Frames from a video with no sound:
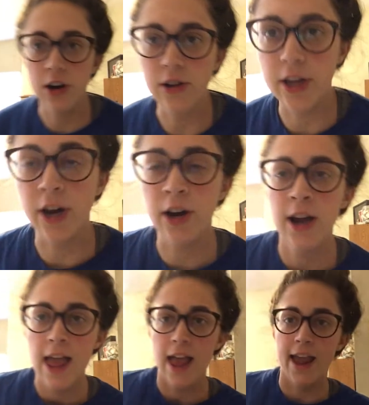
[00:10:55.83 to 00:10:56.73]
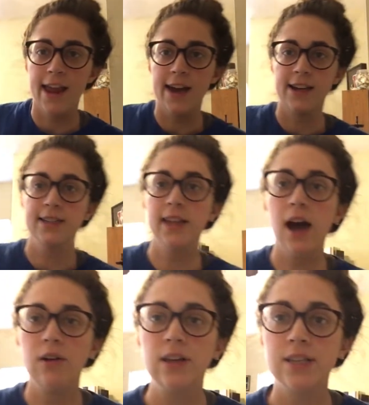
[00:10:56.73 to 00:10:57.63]
earlier, and
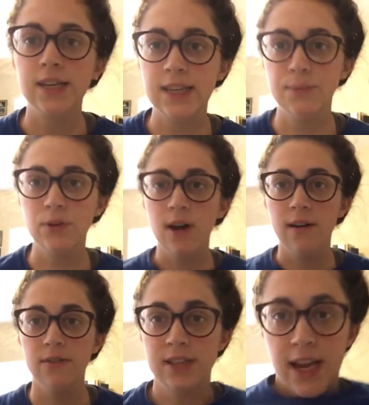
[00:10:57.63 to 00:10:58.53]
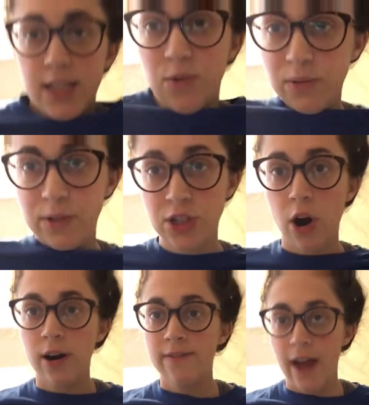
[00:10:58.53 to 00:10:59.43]
that is an example of this next one, which is
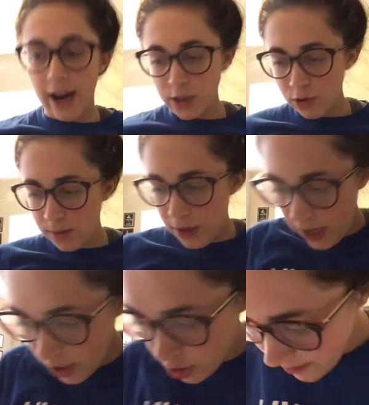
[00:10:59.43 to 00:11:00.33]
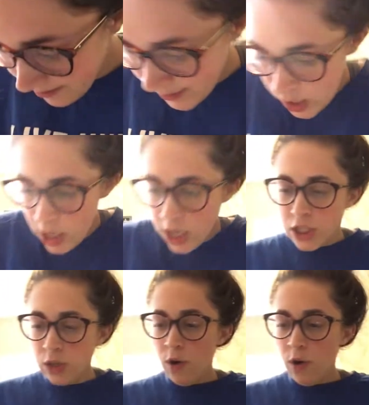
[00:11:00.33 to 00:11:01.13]
artifactual communication. So